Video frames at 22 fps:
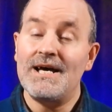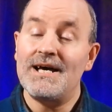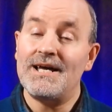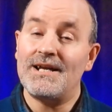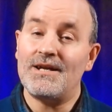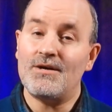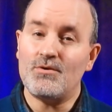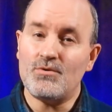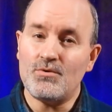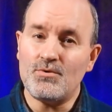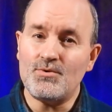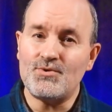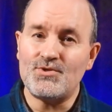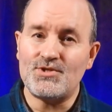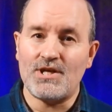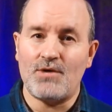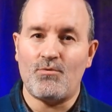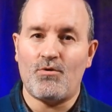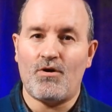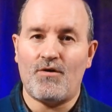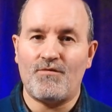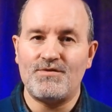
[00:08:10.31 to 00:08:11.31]
and
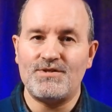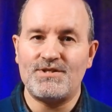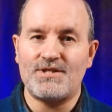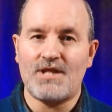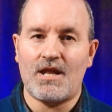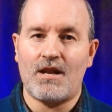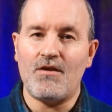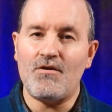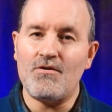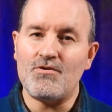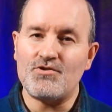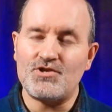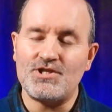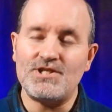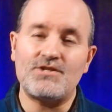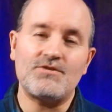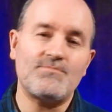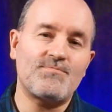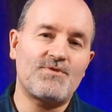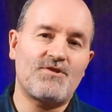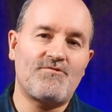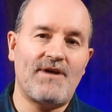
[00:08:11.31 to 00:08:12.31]
also offers the largest
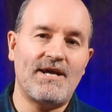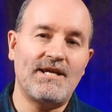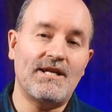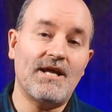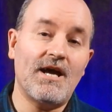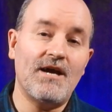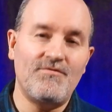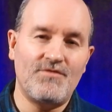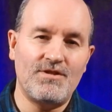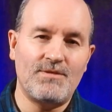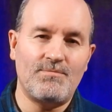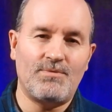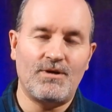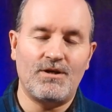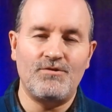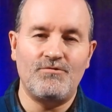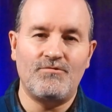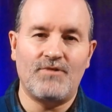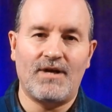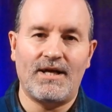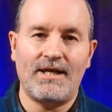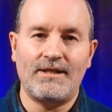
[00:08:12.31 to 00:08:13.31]
upgrade over the
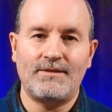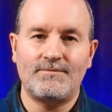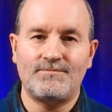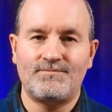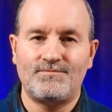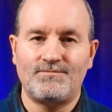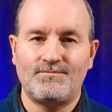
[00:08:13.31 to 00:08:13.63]
Blu-ray.